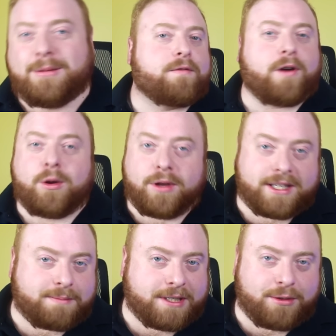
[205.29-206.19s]
For anyone
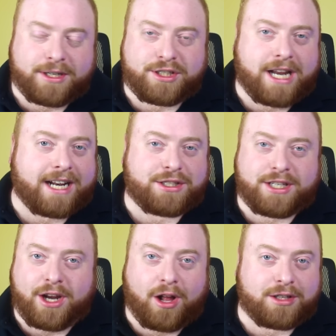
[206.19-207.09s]
that's been doing genetic
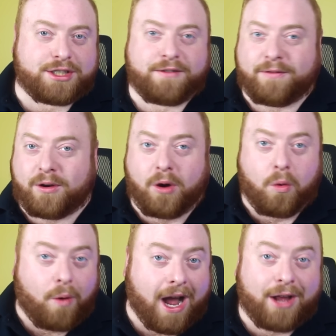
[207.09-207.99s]
genealogy for a
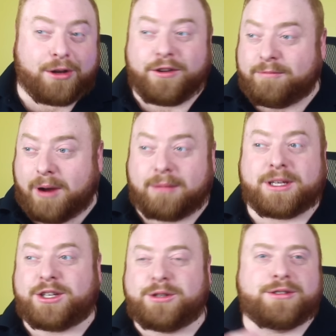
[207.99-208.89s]
while, you've
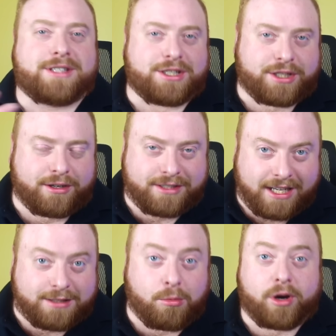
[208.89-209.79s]
probably used the shared
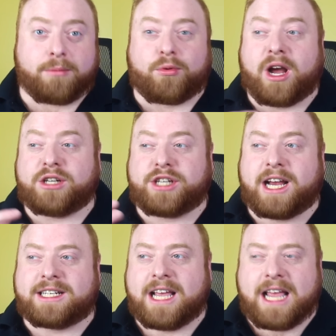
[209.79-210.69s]
centimorgan
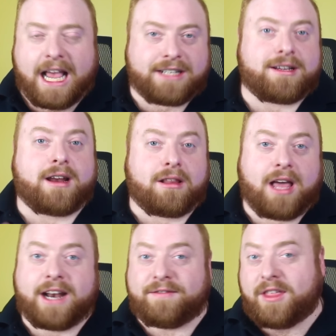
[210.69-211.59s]
project and done a
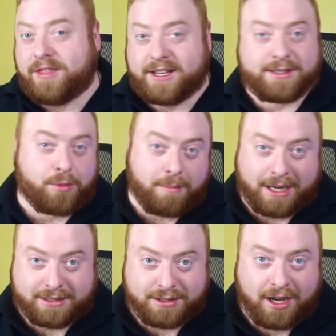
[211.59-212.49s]
lot of the things that we're
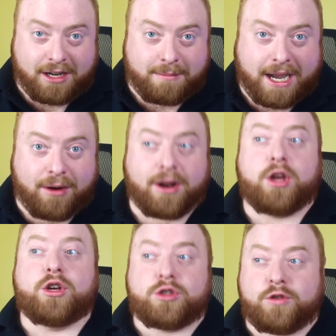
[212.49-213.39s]
about to talk about
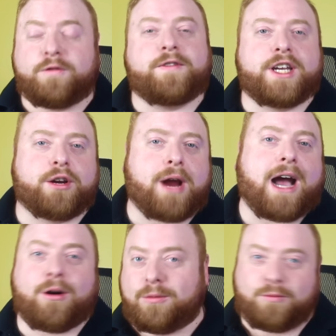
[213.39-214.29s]
to figure
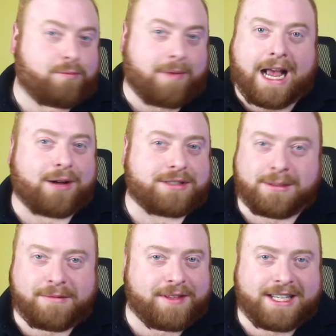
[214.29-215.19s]
out how
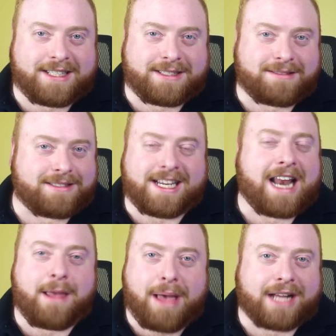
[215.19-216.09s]
some of these
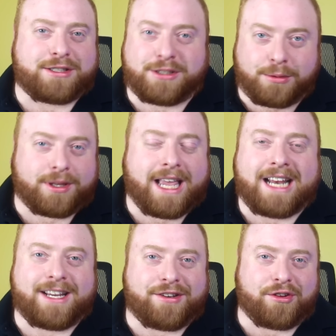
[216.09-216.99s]
DNA matches are
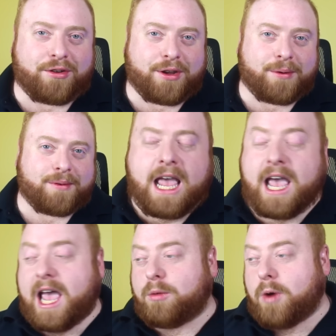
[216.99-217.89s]
related to you.
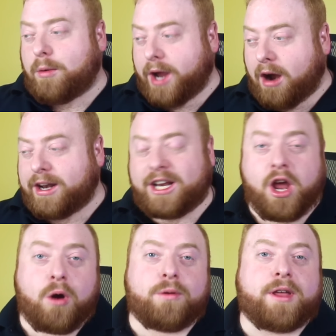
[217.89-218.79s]
And while we already
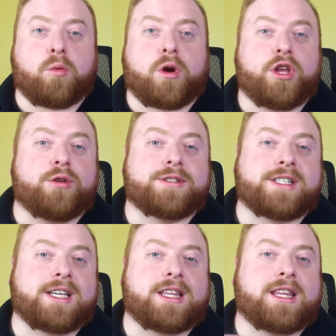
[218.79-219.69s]
know that we're
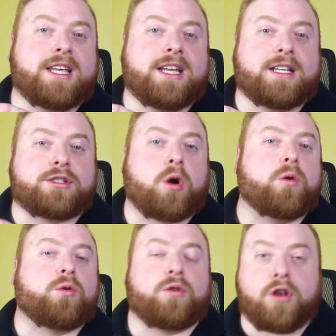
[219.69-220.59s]
using the
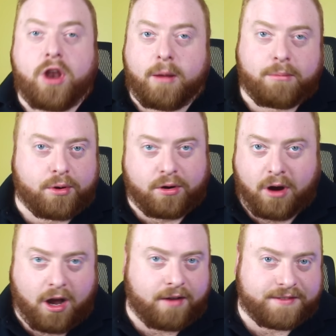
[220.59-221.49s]
total
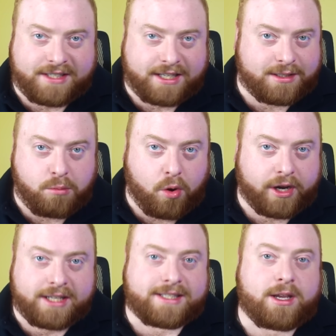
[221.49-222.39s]
number of
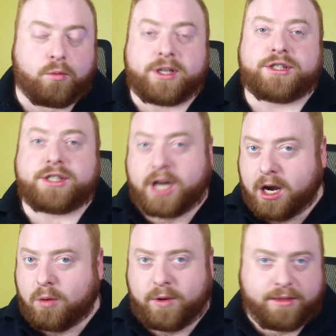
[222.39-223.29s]
centimorgans that we
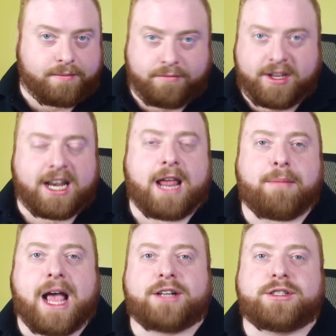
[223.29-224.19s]
share with DNA
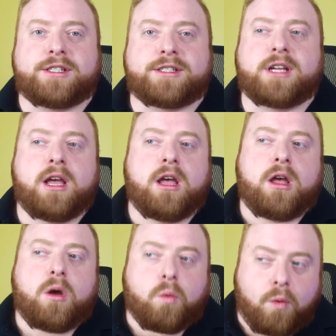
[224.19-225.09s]
matches,
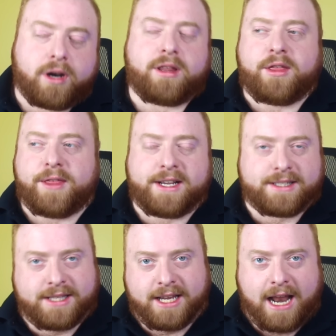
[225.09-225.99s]
one of the
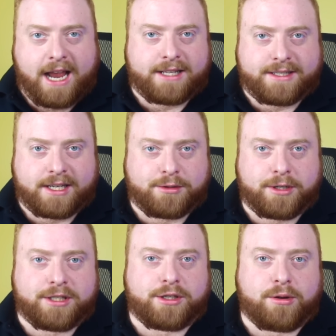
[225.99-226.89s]
things that
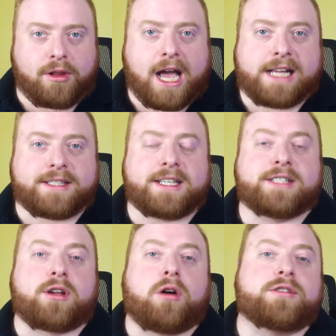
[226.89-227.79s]
Ancestry is utilizing
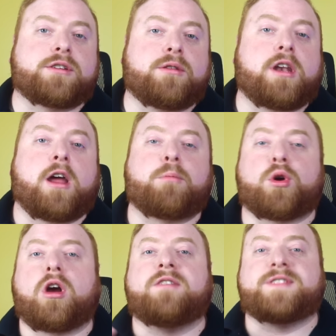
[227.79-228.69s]
is also the
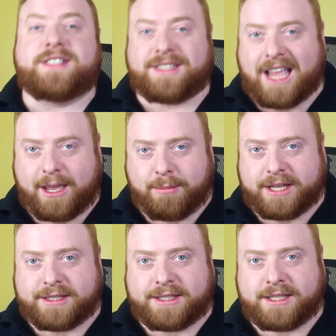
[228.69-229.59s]
number of
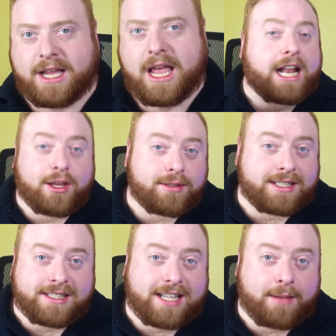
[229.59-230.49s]
segments. And
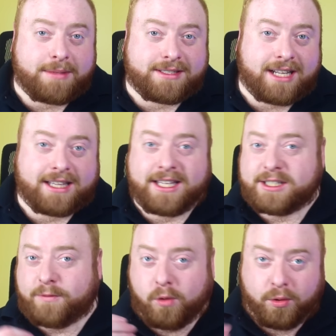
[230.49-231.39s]
using segments like
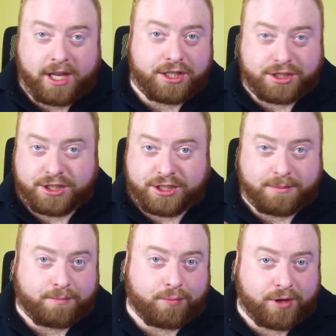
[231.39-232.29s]
this for
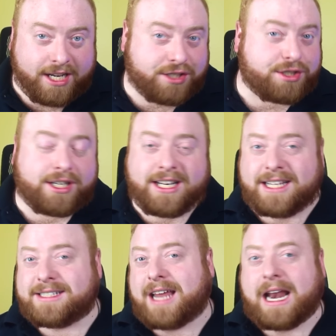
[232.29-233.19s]
relationship prediction
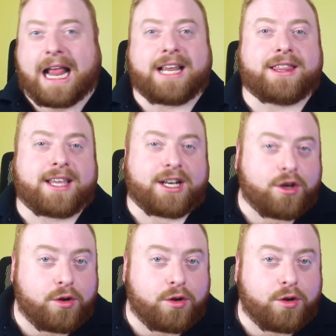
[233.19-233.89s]
is not anything